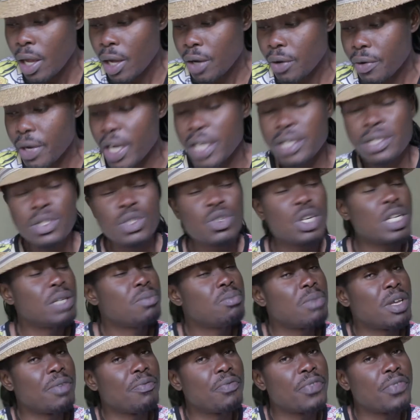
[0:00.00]
great
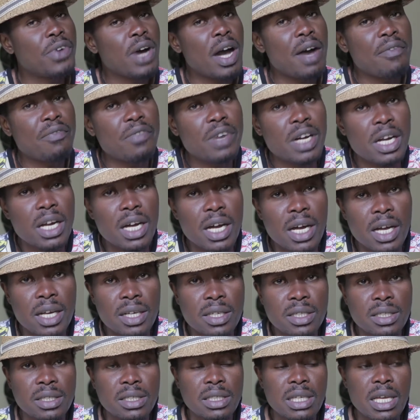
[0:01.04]
treatment for Africa.
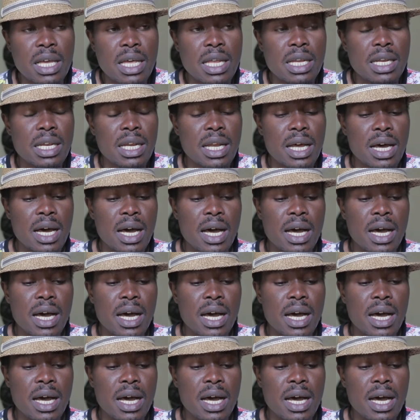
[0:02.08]
And